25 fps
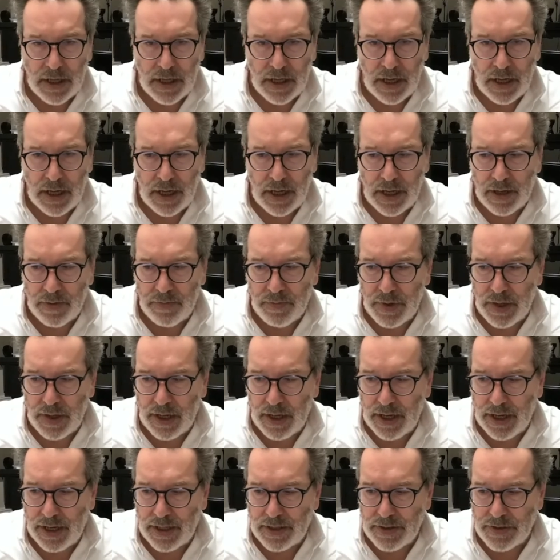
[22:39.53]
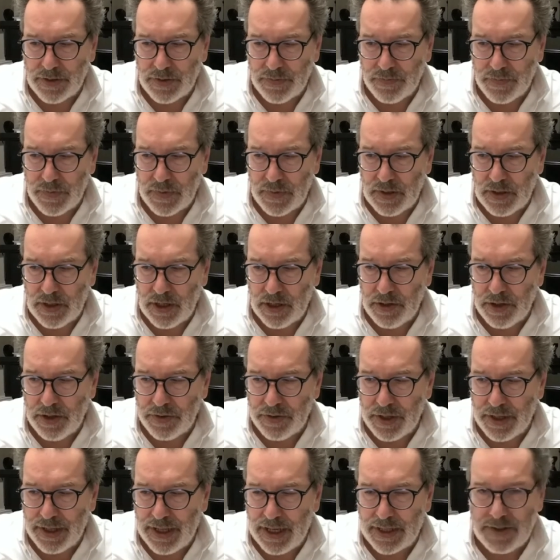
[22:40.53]
And the
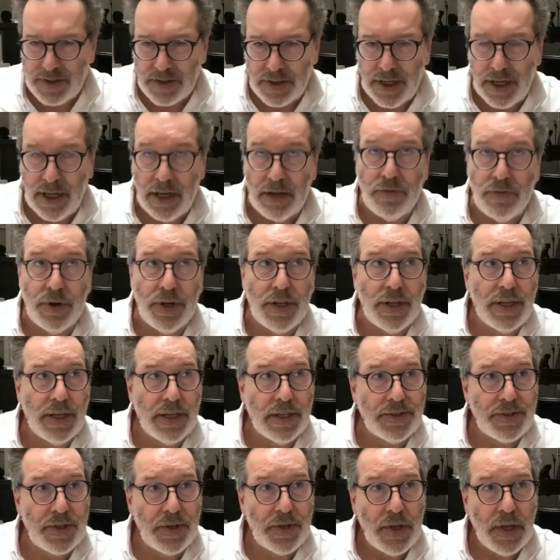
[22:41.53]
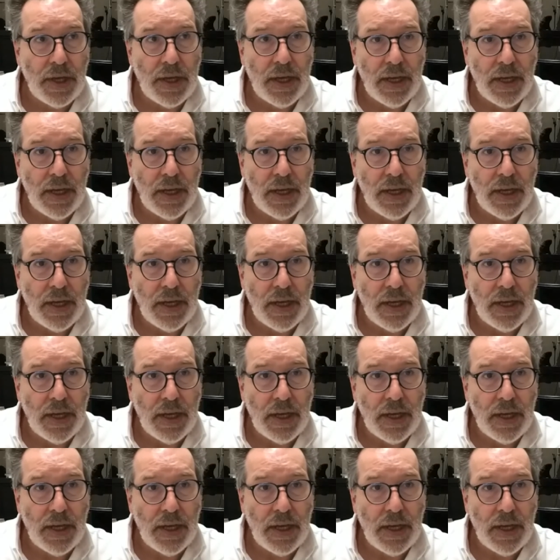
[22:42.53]
lesson here really is that